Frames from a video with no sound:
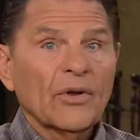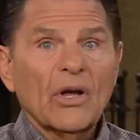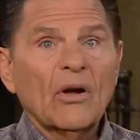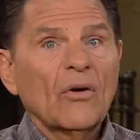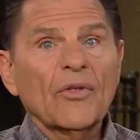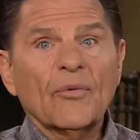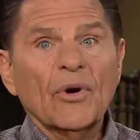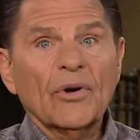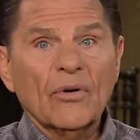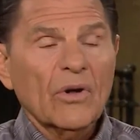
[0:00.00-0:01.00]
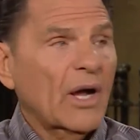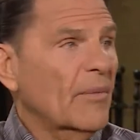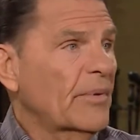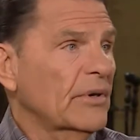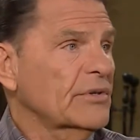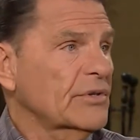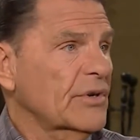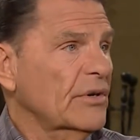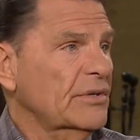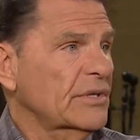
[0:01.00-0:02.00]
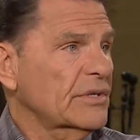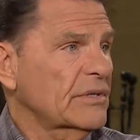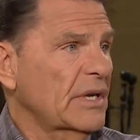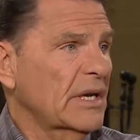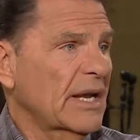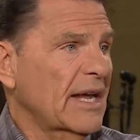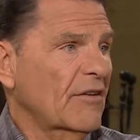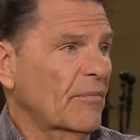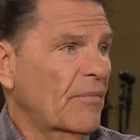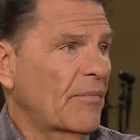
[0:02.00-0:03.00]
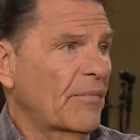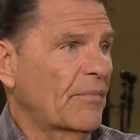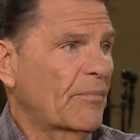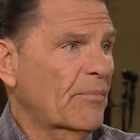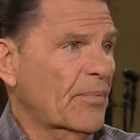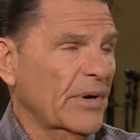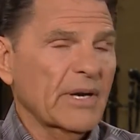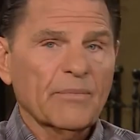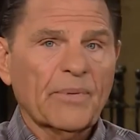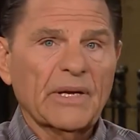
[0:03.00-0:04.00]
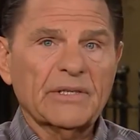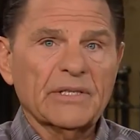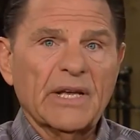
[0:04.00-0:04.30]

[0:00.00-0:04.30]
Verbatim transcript: no, there were no copiers, and churches didn't have printing presses.